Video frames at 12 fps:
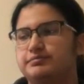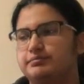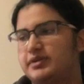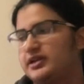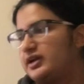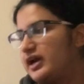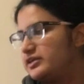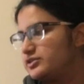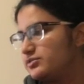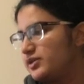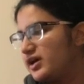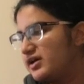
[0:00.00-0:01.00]
But I
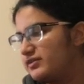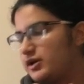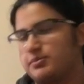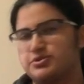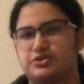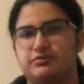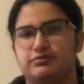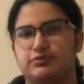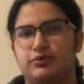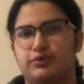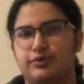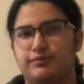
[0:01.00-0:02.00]
do have an option
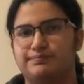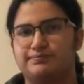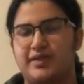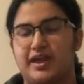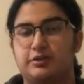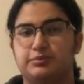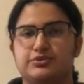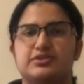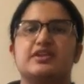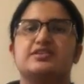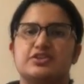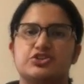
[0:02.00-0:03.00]
for ankle boots.
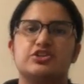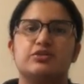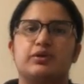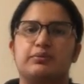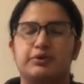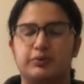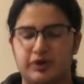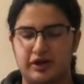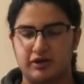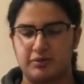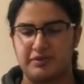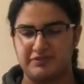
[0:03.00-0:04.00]
Essentially what I'm going to
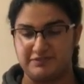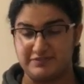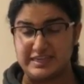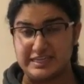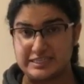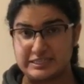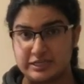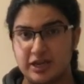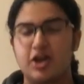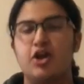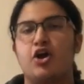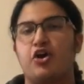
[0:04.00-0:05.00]
wear on my feet
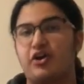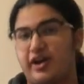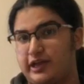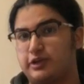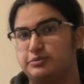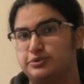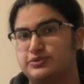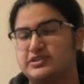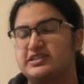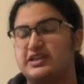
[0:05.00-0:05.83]
are ankle boots.